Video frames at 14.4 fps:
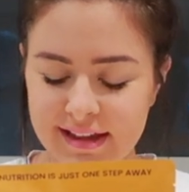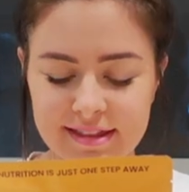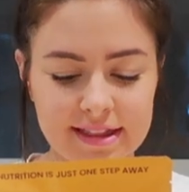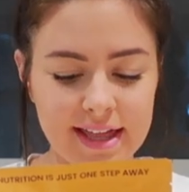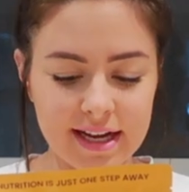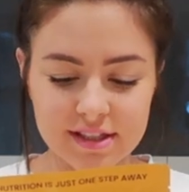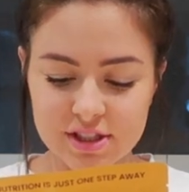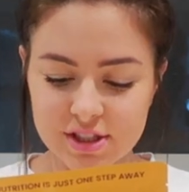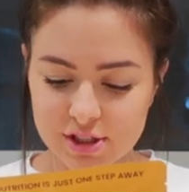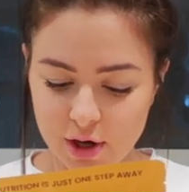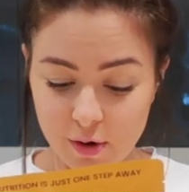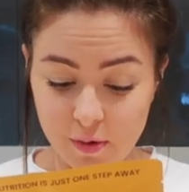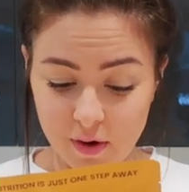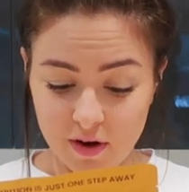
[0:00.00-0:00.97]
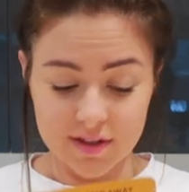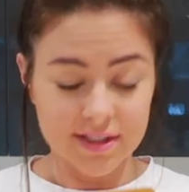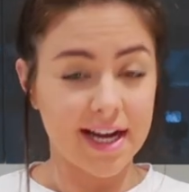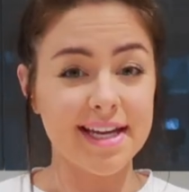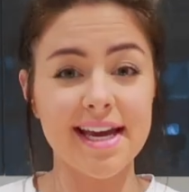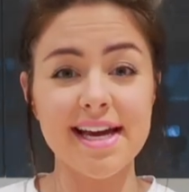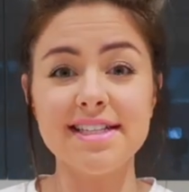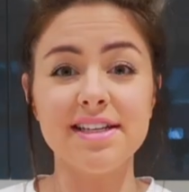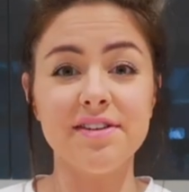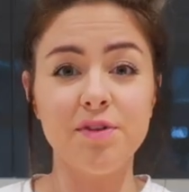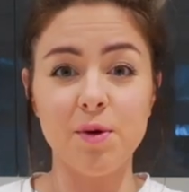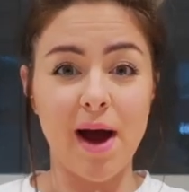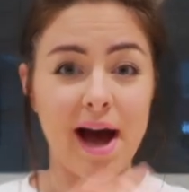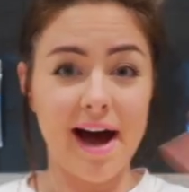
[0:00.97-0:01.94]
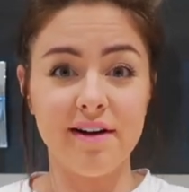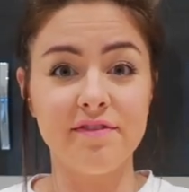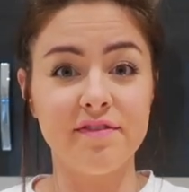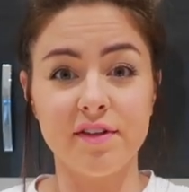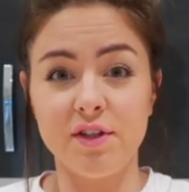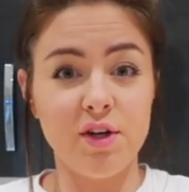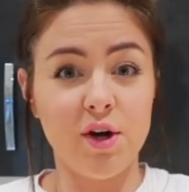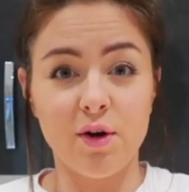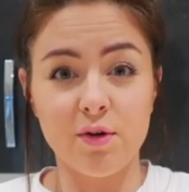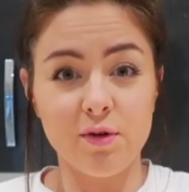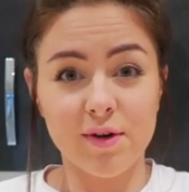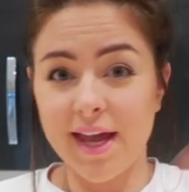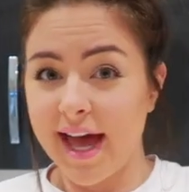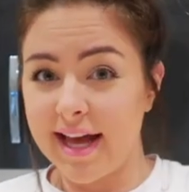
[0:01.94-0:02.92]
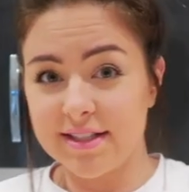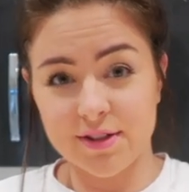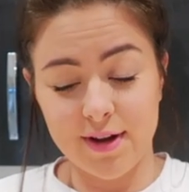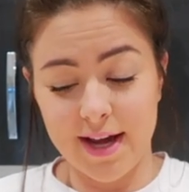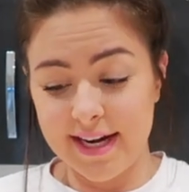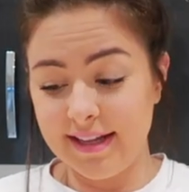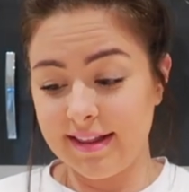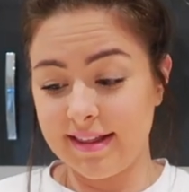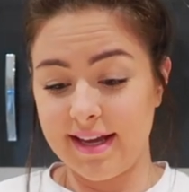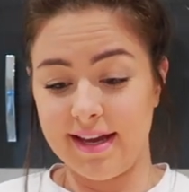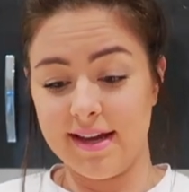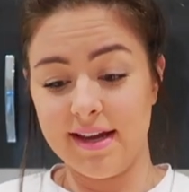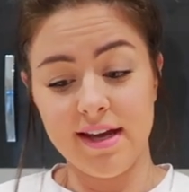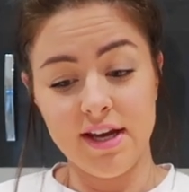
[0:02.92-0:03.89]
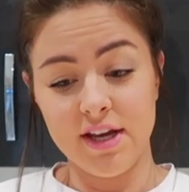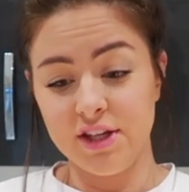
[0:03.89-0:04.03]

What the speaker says: That's so odd. I guess if you have no kettle or anything,